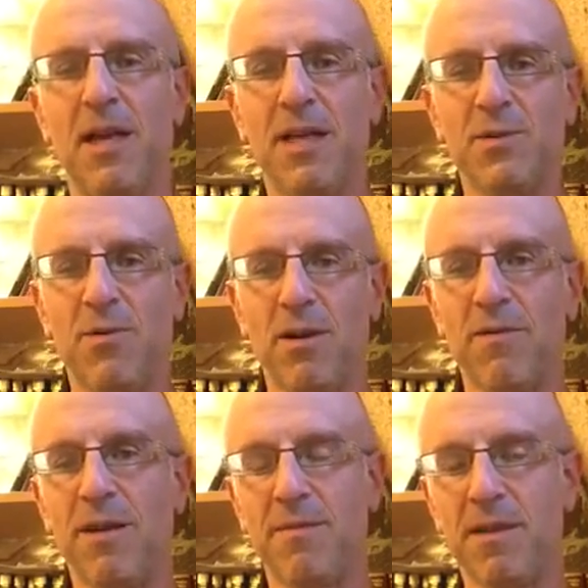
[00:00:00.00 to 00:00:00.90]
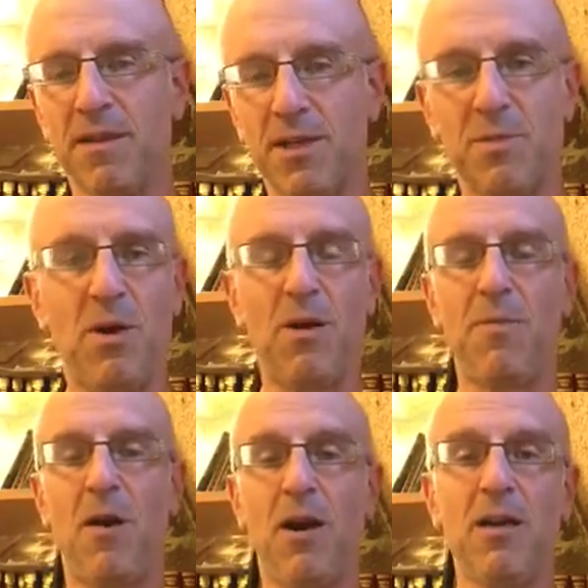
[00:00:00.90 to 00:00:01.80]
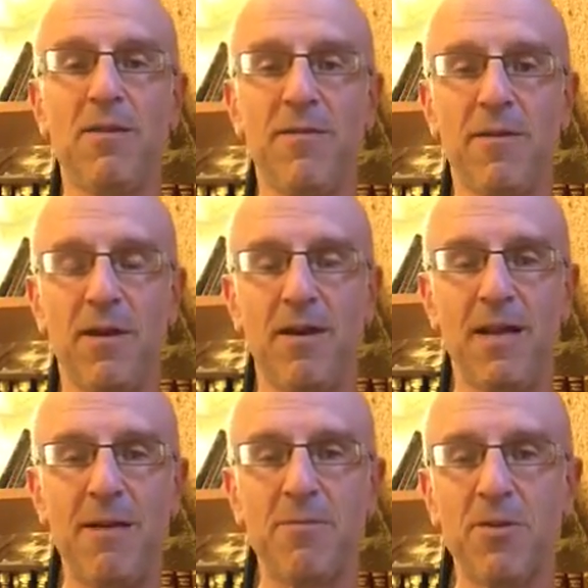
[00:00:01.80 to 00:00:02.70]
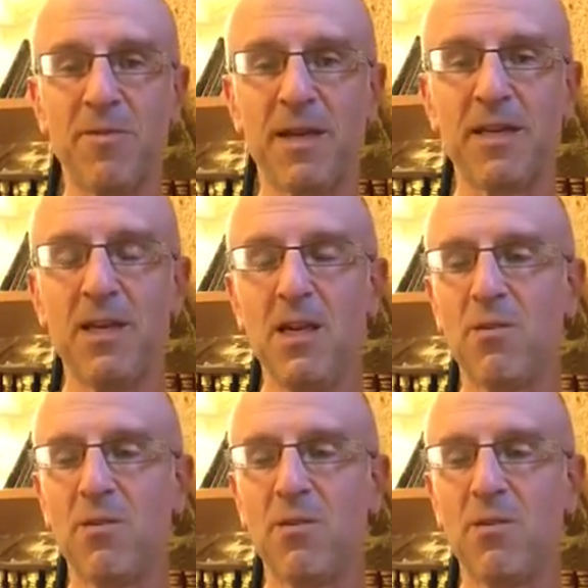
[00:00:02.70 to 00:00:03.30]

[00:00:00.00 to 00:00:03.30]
as one of them, a small part of that movement,